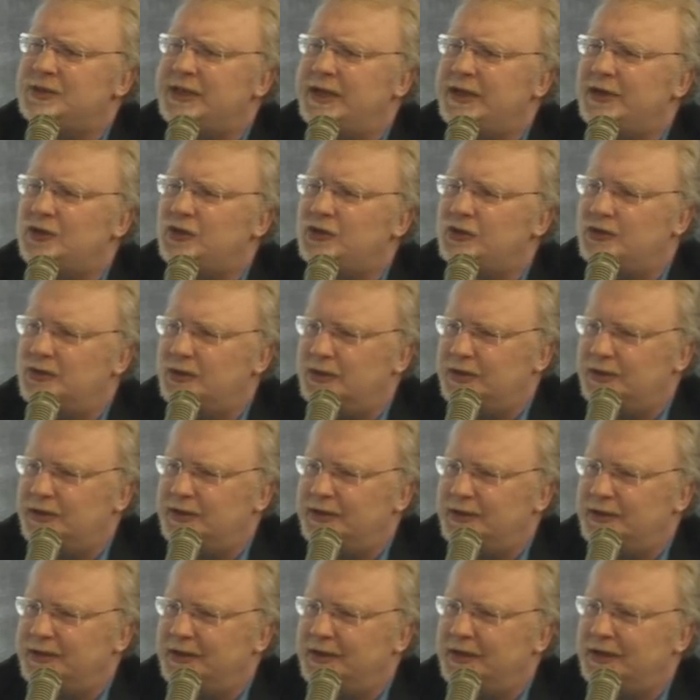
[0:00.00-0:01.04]
that
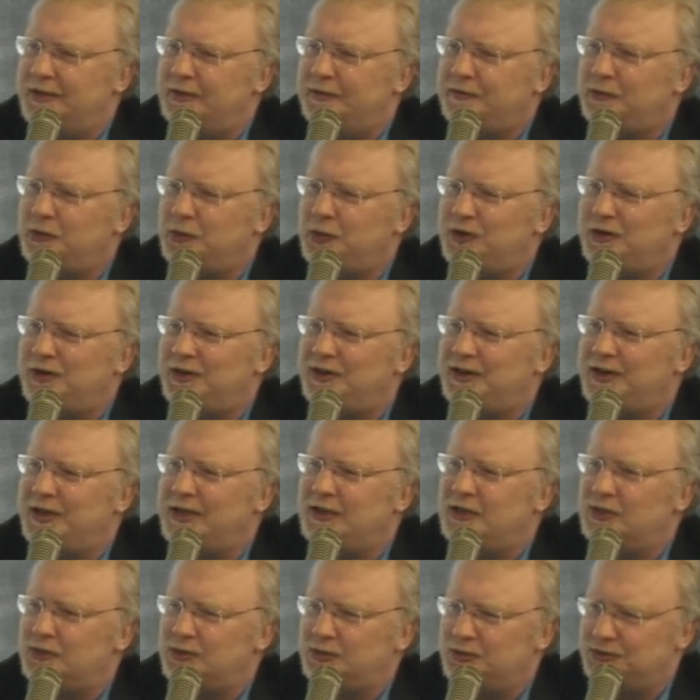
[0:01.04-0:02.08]
good for a
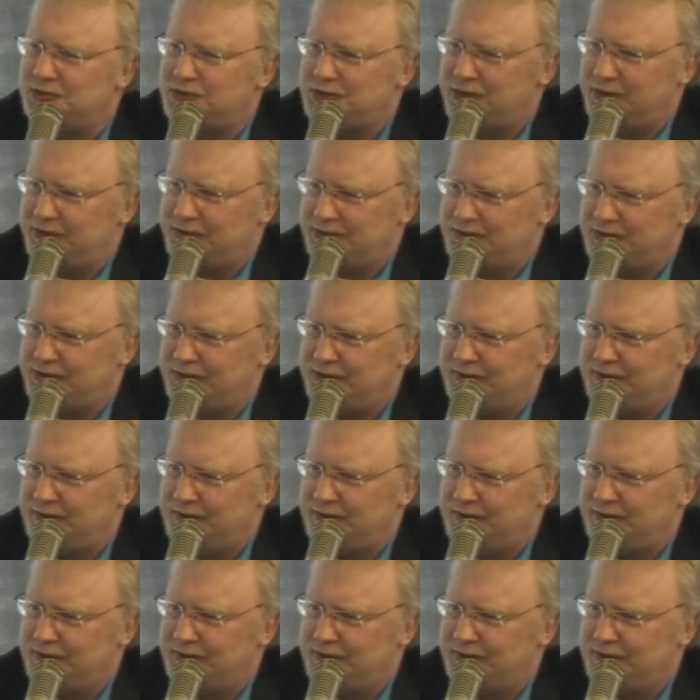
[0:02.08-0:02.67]
local church?